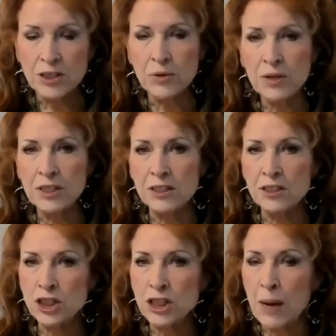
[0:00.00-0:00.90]
So he's
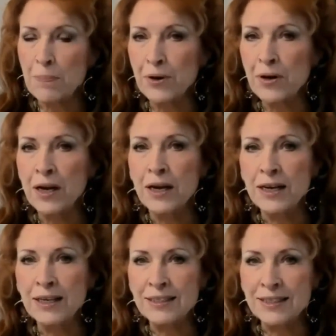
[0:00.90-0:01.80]
the shepherd,
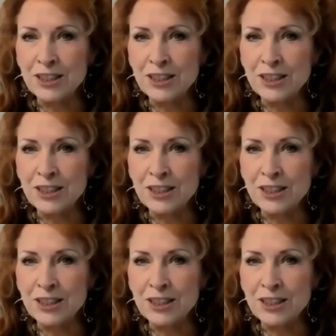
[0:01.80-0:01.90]
he's